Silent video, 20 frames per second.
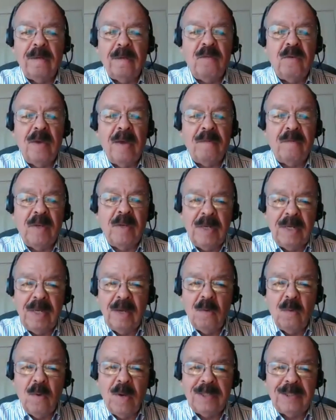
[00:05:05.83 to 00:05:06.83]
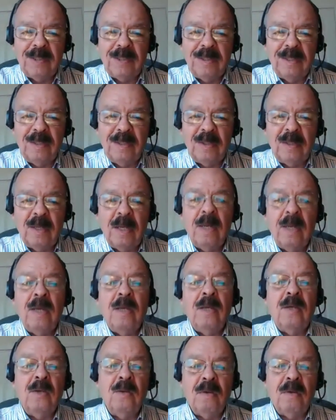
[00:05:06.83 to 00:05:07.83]
If you have any questions,
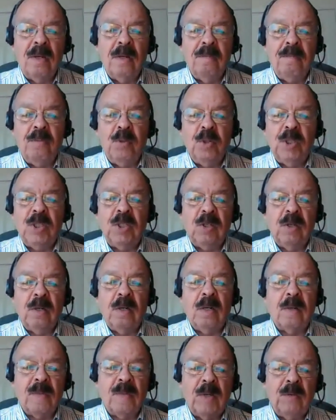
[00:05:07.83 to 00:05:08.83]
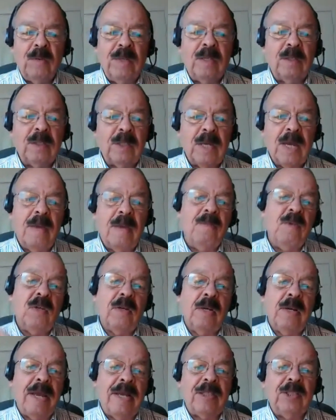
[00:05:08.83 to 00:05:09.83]
you can put your, in real time, you
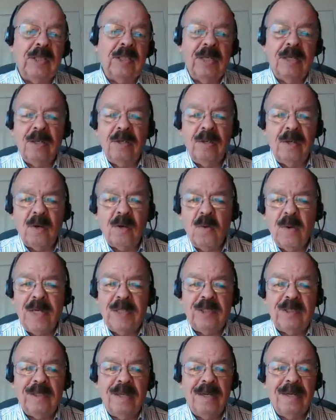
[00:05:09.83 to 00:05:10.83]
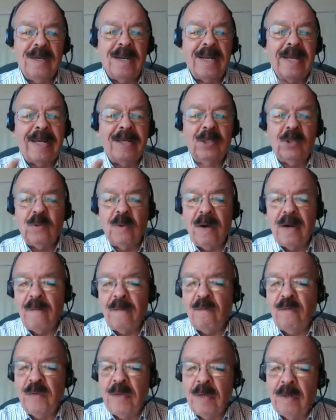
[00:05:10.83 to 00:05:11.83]
can actually enter your question, and I can try to
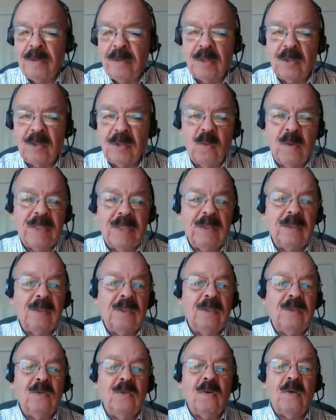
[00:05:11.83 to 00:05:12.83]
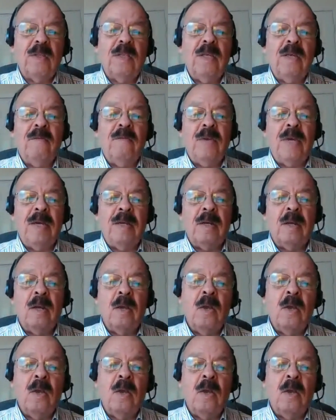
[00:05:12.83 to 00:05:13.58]
field those questions during the event,